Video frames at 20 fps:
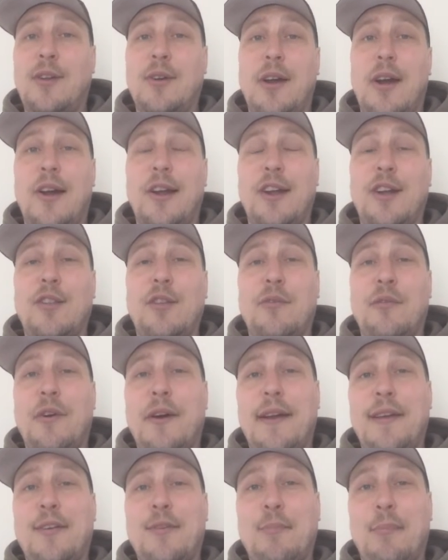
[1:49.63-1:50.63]
you're going at the
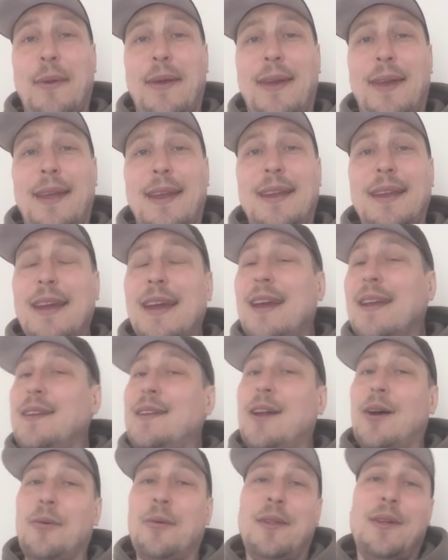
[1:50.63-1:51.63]
right speed,
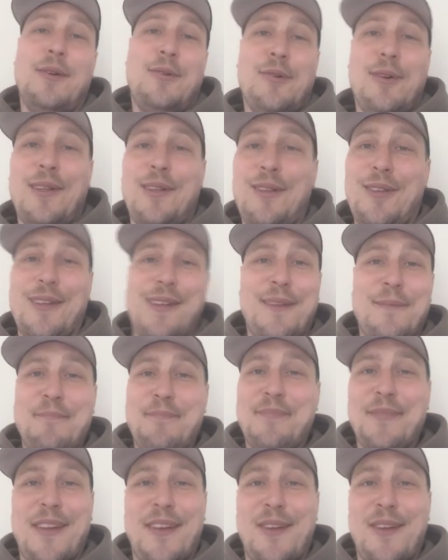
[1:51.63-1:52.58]
don't increase it.